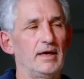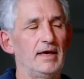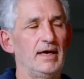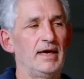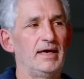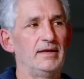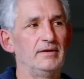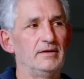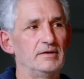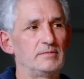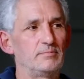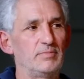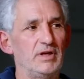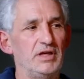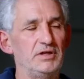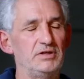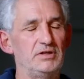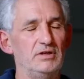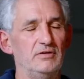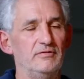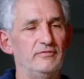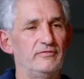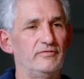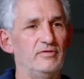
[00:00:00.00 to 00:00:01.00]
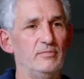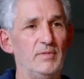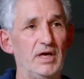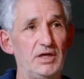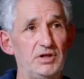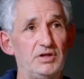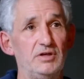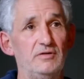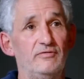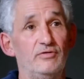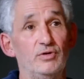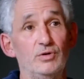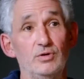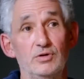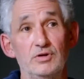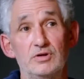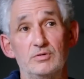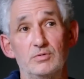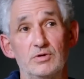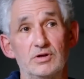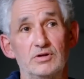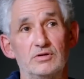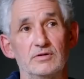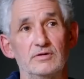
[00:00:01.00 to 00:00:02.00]
And there's plenty of fermented
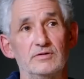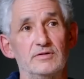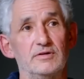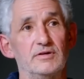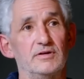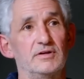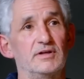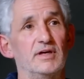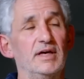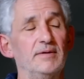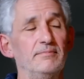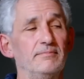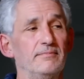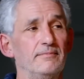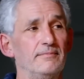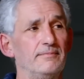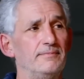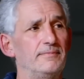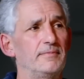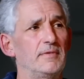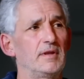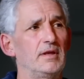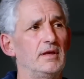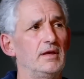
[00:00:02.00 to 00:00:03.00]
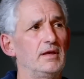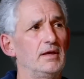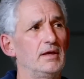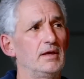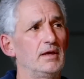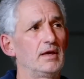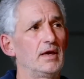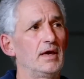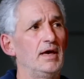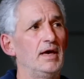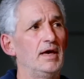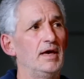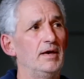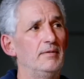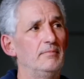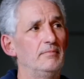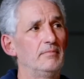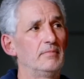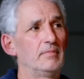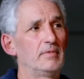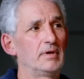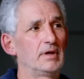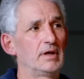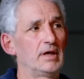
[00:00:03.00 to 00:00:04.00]
foods, which is the same.
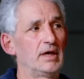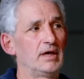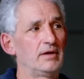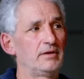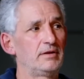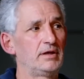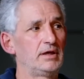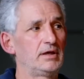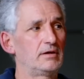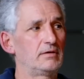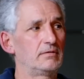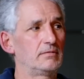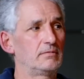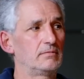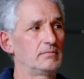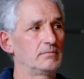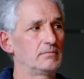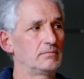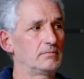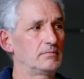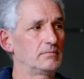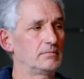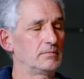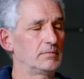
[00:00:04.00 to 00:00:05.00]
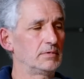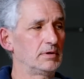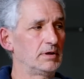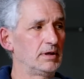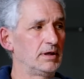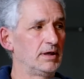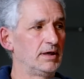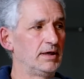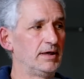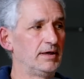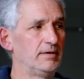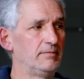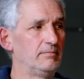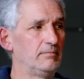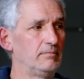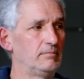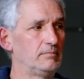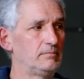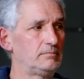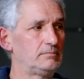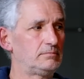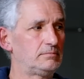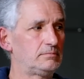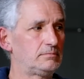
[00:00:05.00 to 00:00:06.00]
I think
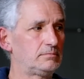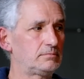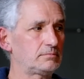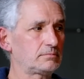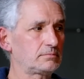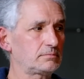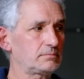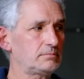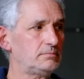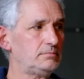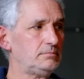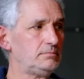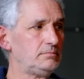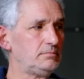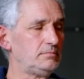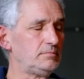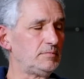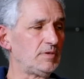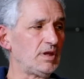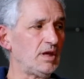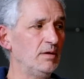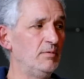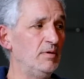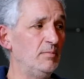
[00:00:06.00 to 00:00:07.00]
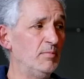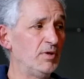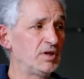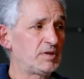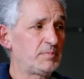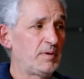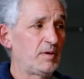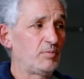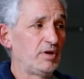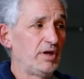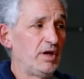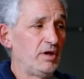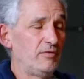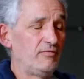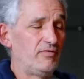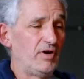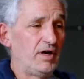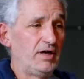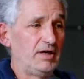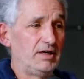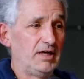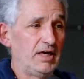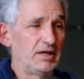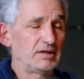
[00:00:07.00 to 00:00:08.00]
most people know
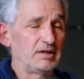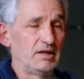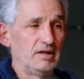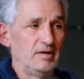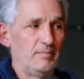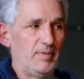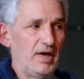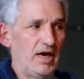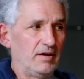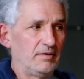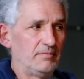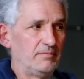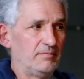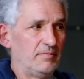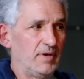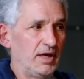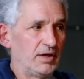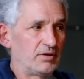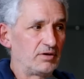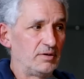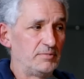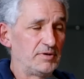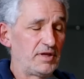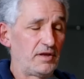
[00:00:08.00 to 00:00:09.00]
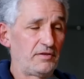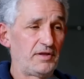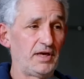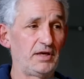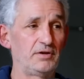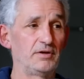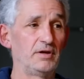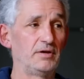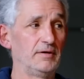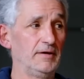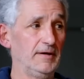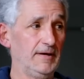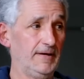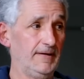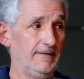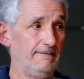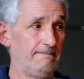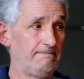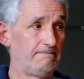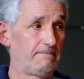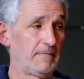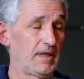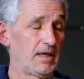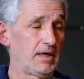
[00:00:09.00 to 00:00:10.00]
very little about microbes. They think that
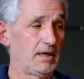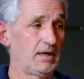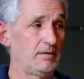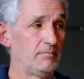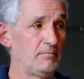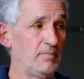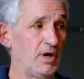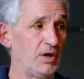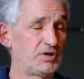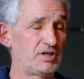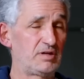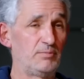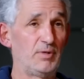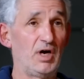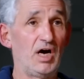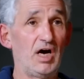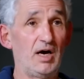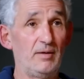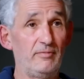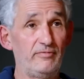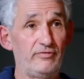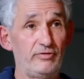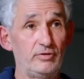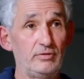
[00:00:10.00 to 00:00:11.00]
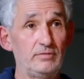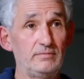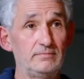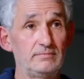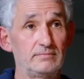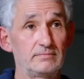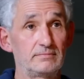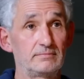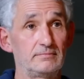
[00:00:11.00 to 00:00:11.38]
most of them are harmful.